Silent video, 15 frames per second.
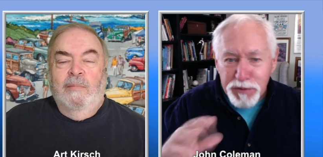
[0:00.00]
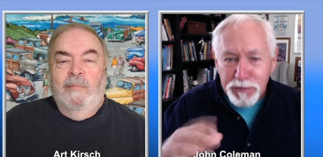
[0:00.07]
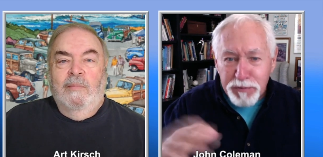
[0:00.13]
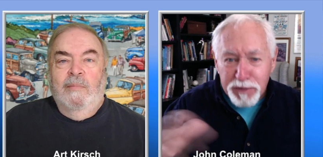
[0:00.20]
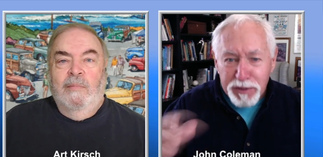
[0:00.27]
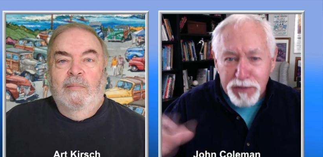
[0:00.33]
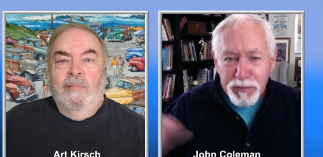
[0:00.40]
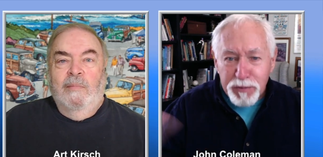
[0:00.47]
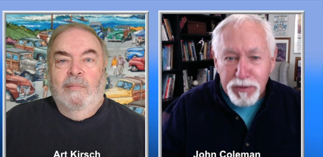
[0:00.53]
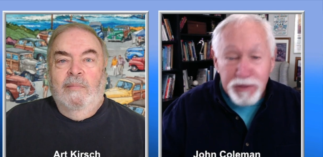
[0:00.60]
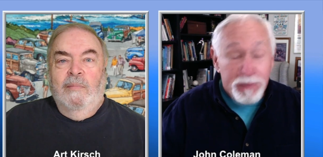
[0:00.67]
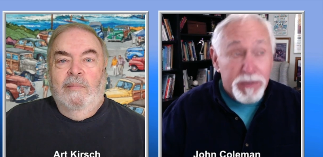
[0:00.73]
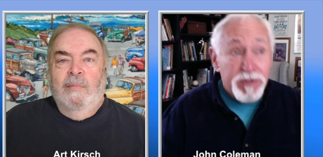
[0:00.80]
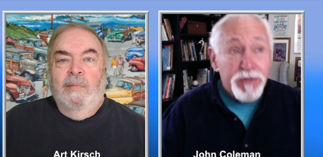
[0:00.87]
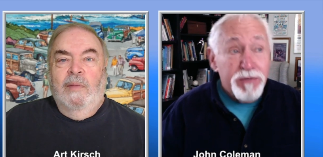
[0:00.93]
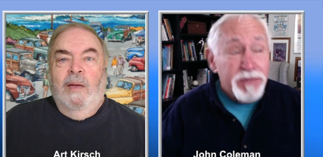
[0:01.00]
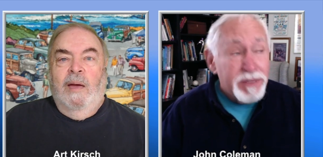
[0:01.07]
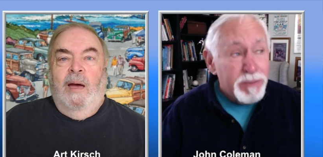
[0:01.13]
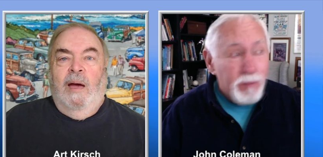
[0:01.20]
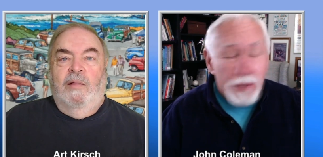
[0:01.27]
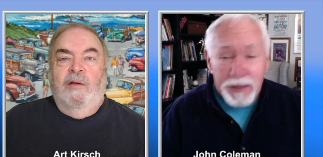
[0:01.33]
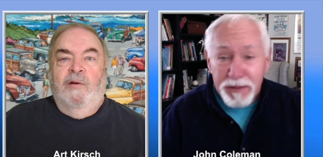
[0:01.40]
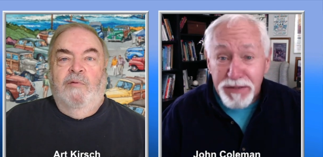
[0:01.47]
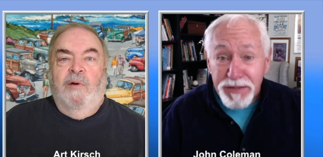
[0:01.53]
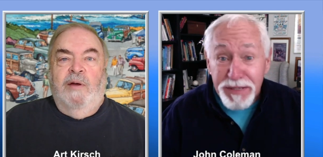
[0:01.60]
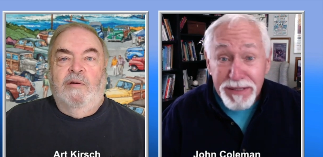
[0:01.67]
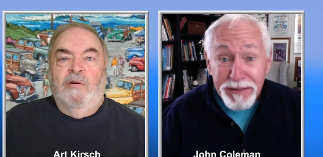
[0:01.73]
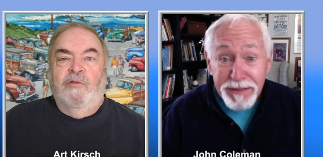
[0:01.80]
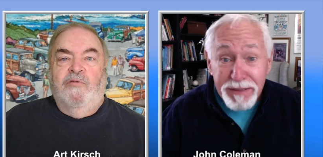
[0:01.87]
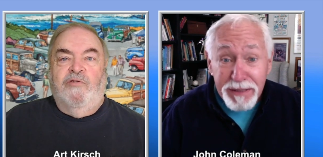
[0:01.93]
Speaker 1: that she writes books about. Ali
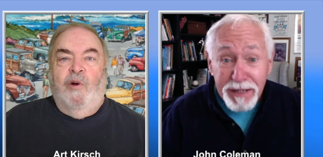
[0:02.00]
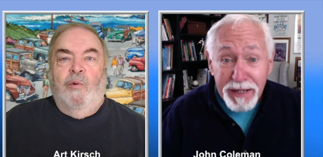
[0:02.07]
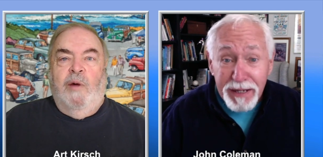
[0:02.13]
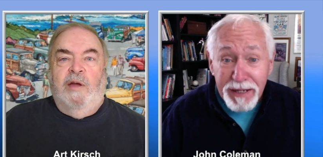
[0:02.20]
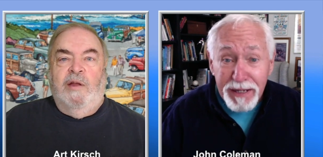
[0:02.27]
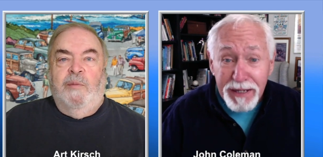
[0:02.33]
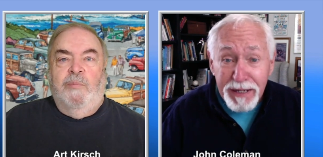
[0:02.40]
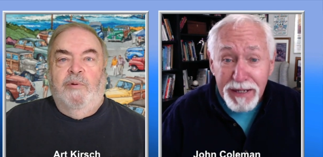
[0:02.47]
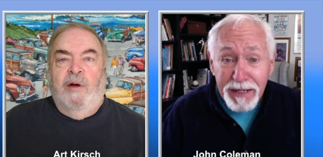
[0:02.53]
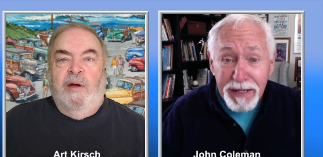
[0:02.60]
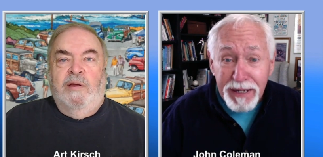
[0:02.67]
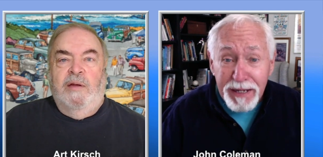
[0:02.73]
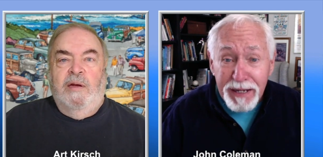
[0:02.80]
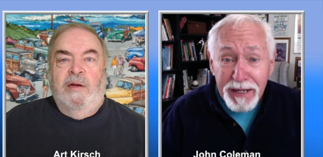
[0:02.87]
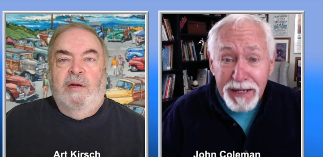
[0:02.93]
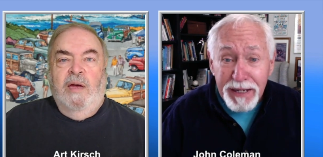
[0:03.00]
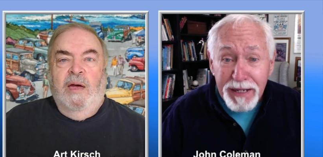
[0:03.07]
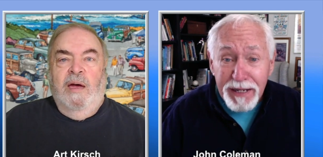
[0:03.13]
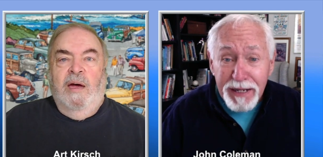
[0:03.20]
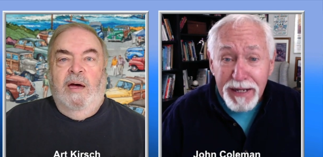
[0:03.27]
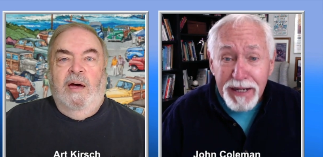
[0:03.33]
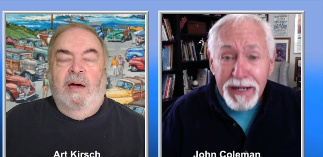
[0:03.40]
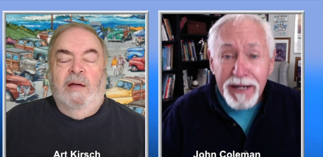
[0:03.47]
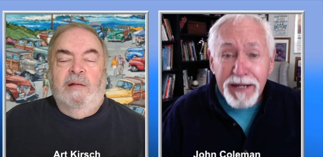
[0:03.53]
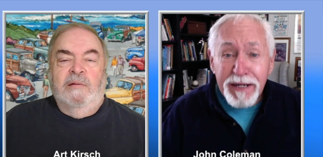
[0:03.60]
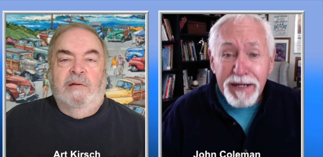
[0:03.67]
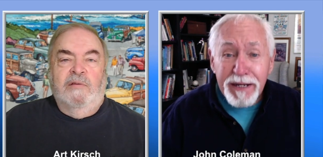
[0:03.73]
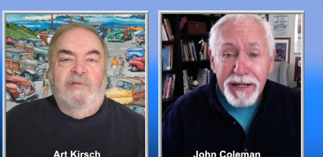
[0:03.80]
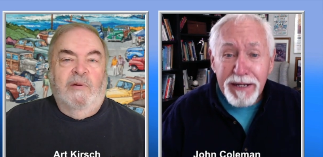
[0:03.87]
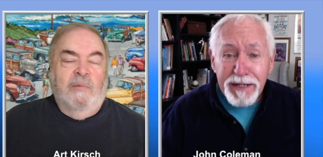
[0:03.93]
Reynolds, Joanna
Speaker 2: Brady,
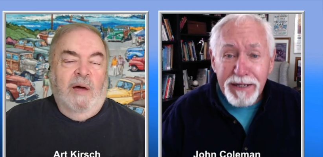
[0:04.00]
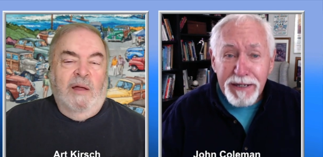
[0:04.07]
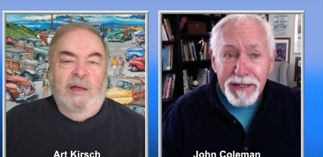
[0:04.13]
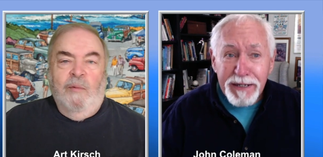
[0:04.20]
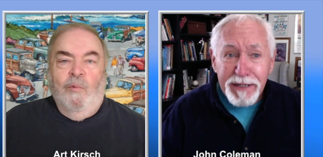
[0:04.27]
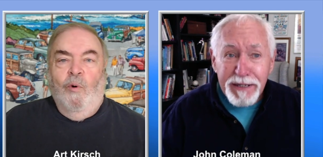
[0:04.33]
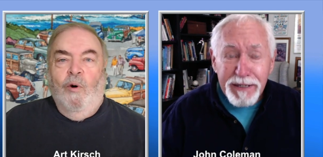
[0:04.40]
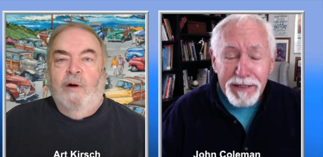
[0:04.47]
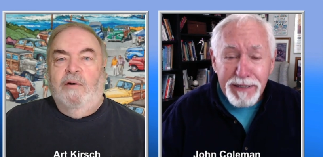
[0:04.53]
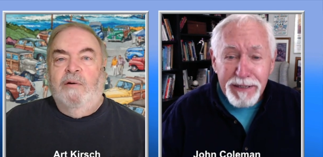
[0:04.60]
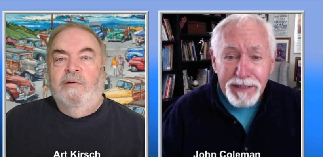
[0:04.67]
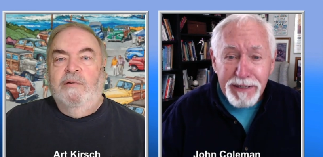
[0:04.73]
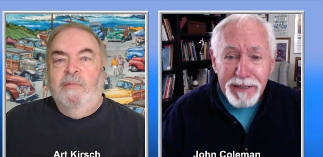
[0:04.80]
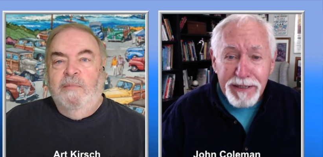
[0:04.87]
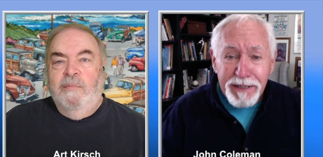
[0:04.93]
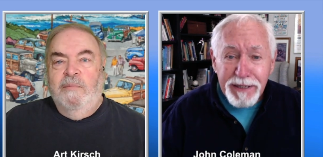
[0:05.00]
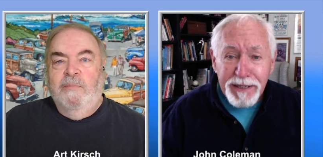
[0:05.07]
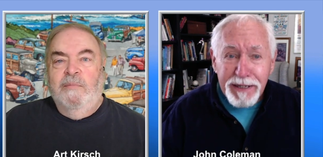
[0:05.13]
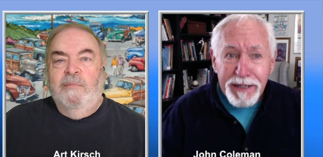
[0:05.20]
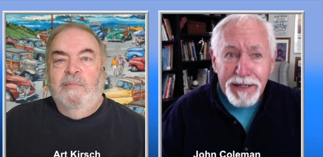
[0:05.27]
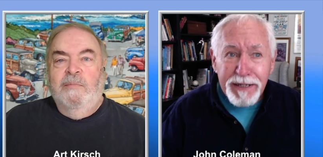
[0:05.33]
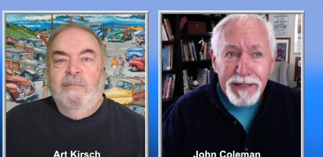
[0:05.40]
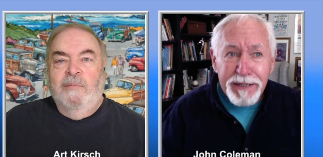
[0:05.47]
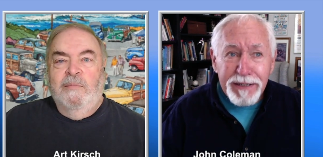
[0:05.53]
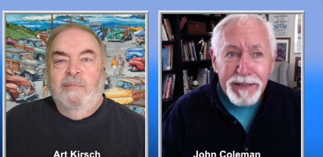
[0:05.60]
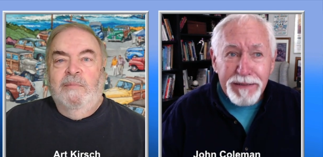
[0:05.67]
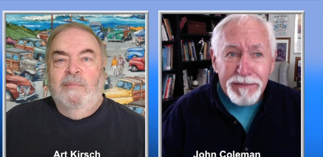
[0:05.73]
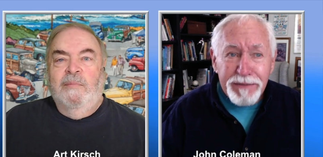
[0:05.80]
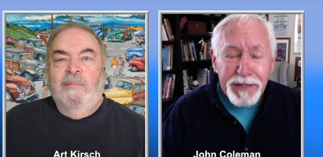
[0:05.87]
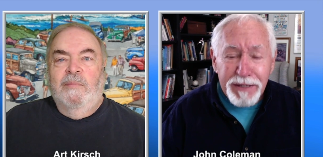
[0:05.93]
and some guy named Walker.
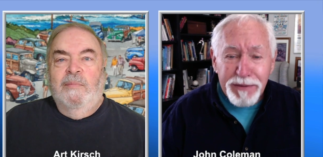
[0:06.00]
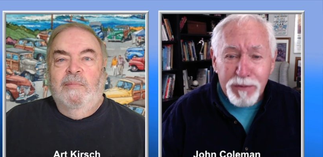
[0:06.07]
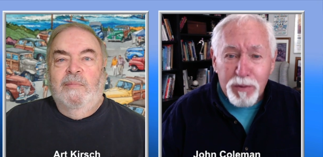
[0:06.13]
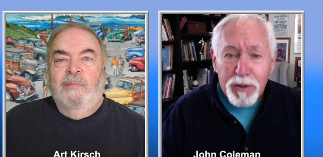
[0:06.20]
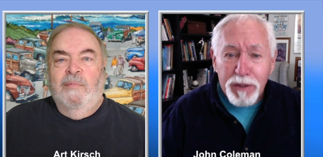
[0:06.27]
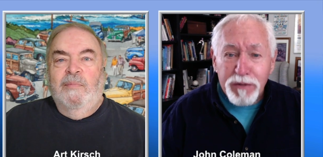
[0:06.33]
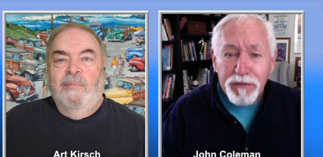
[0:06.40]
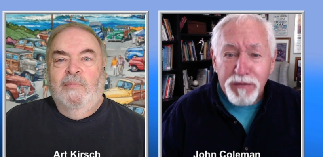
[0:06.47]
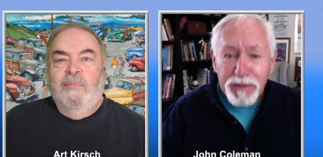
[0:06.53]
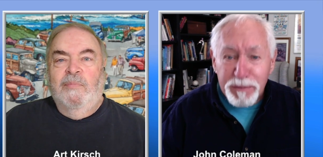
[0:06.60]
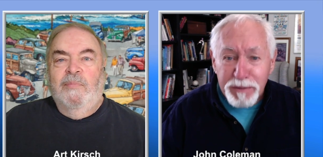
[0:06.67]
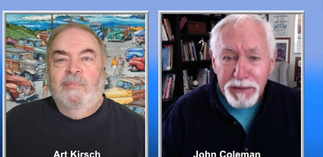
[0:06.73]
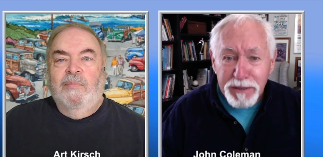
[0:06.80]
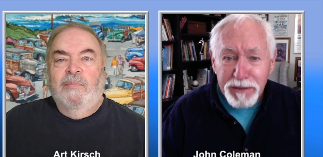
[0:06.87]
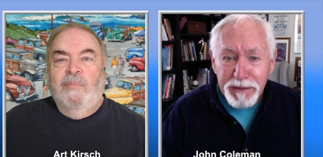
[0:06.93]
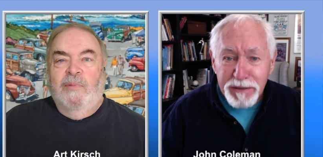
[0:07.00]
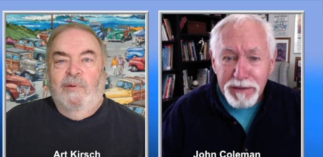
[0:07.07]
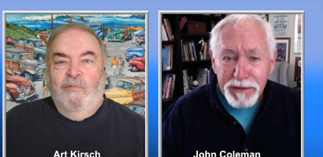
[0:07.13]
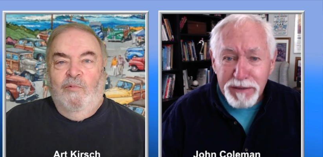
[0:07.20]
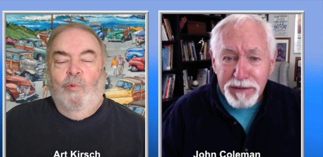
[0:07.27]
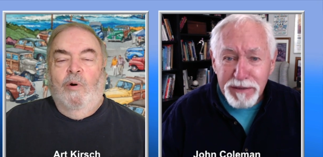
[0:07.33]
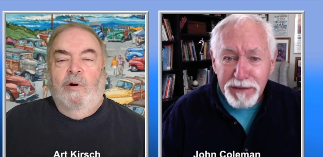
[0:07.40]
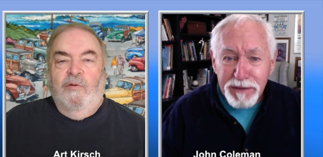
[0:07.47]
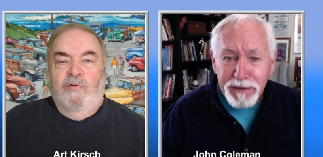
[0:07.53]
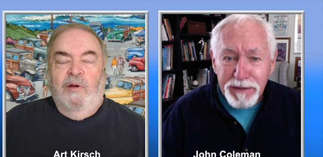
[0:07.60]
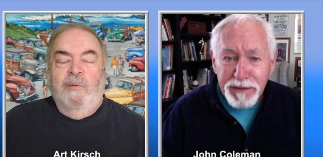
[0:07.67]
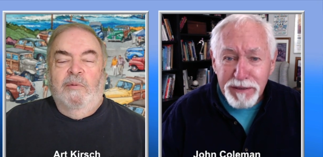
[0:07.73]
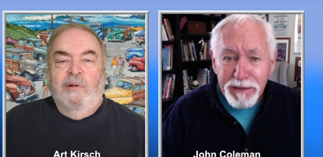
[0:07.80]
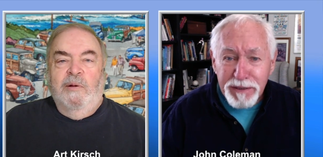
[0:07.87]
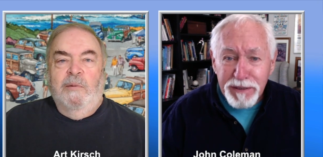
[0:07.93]
Speaker 1: Uh, and the Walker family. The Walker
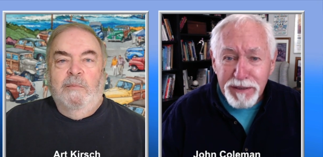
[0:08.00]
family.